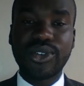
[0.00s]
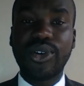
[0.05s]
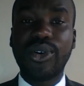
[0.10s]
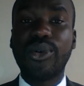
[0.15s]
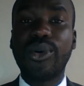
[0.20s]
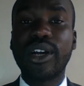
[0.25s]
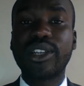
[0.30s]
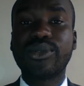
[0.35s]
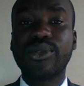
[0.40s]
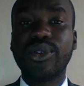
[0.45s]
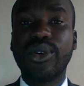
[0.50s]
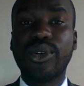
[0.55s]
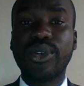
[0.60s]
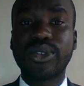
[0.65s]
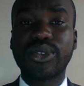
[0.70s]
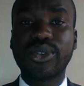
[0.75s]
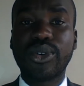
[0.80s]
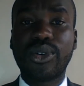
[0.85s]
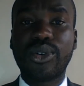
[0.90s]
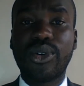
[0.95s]
or what we
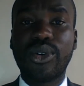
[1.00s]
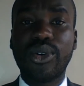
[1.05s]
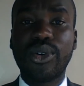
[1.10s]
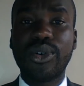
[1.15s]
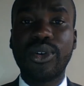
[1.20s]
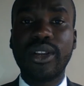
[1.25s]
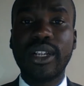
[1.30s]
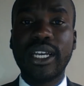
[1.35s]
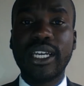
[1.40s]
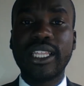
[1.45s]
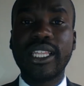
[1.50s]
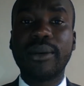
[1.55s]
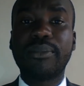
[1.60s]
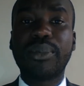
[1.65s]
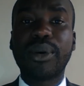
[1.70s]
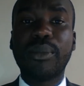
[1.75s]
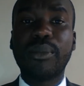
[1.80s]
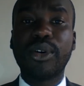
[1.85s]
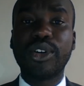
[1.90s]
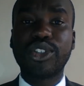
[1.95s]
also call the
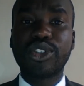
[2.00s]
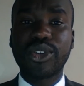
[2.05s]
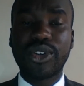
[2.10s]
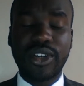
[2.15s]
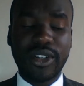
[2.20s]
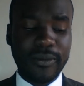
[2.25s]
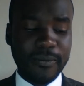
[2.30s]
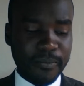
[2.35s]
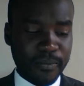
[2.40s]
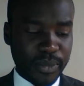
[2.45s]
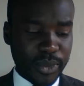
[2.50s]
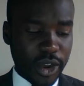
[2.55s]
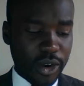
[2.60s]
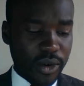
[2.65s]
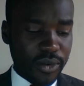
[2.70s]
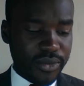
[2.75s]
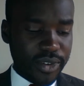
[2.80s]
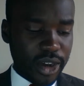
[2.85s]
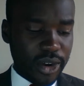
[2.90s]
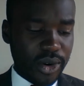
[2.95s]
promotion
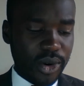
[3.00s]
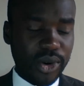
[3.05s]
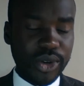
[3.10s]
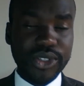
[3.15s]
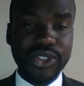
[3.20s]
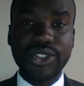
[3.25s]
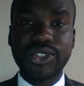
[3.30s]
of the cause.